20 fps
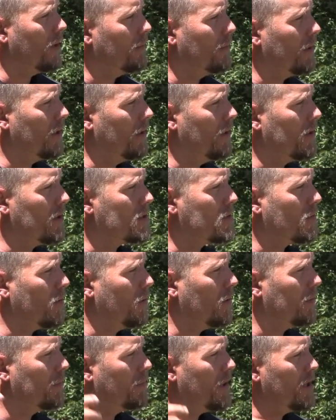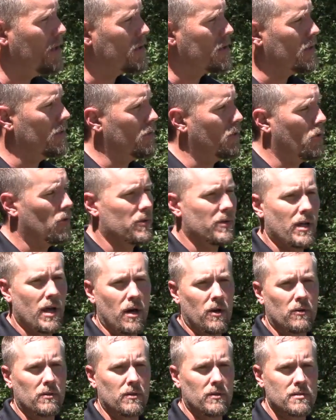the nearest road, Peterson Road,
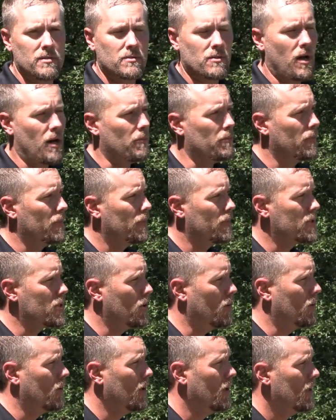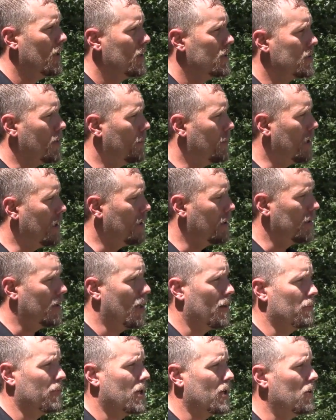down to Strum. So somebody could
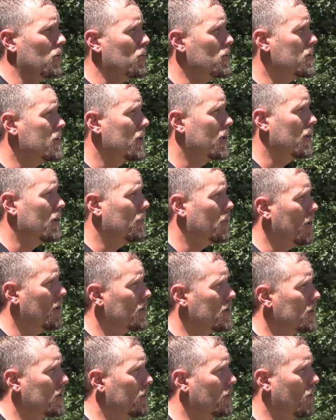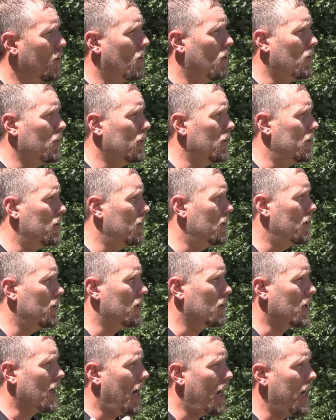dump canoes in at Peterson Road
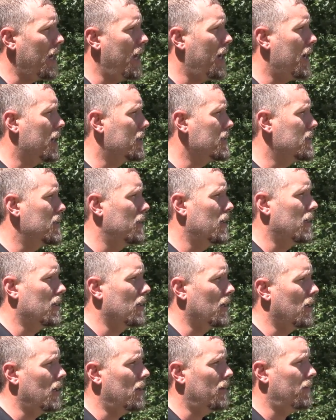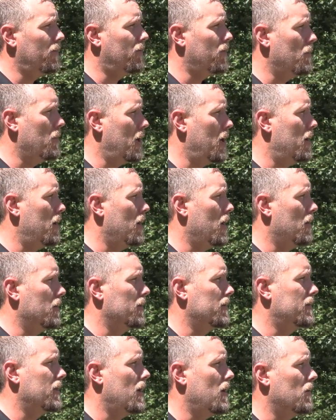or kayaks, and they could get from there
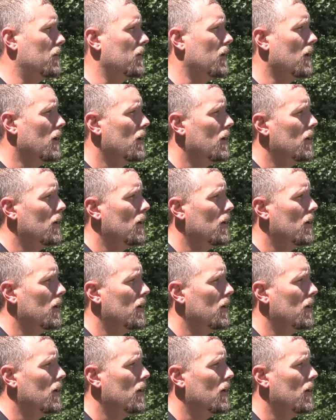down to town.